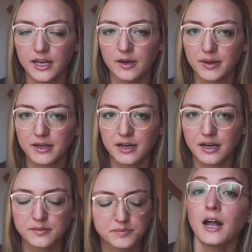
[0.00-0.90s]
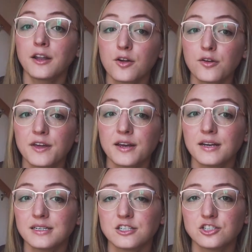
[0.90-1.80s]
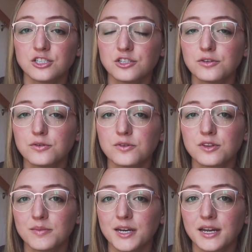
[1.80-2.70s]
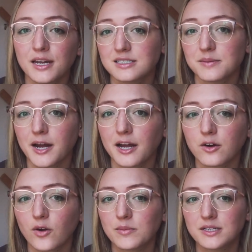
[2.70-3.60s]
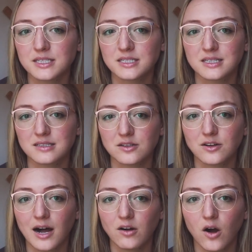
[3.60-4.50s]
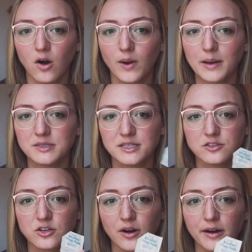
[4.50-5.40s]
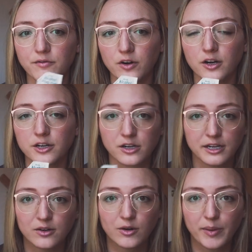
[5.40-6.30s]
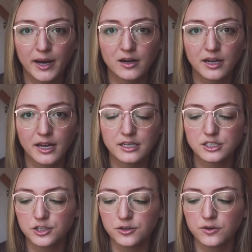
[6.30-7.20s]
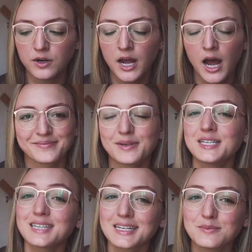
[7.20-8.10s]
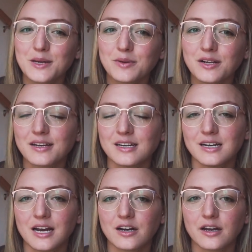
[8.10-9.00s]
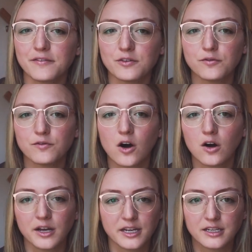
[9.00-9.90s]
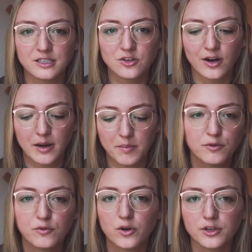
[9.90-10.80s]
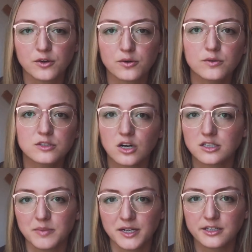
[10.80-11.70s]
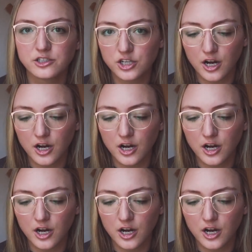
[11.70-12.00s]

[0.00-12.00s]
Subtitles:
in a band-aid. Another thing in addition to the mini antibiotic ointments is these little alcohol wipes. These are great for your gear repair kit too, but it's nice to be able to clean an area if you fall and get a scrape before you start to bandage it